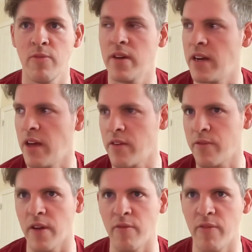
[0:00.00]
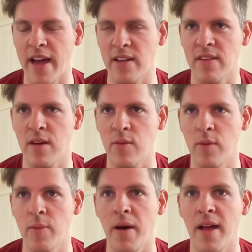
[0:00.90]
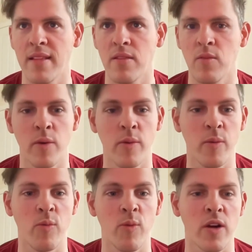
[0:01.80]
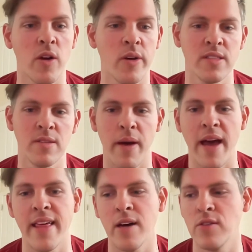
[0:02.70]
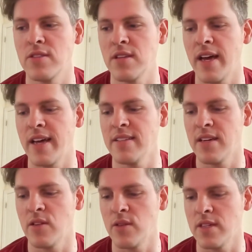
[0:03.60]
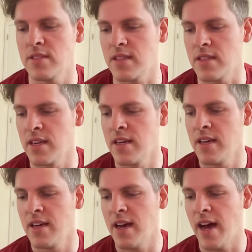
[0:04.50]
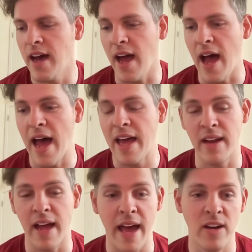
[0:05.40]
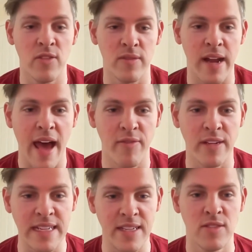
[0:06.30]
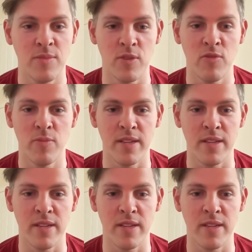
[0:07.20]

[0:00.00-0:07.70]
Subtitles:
another fun fact, when we were going to buy the house, I said to Alyssa, I don't have a need to move,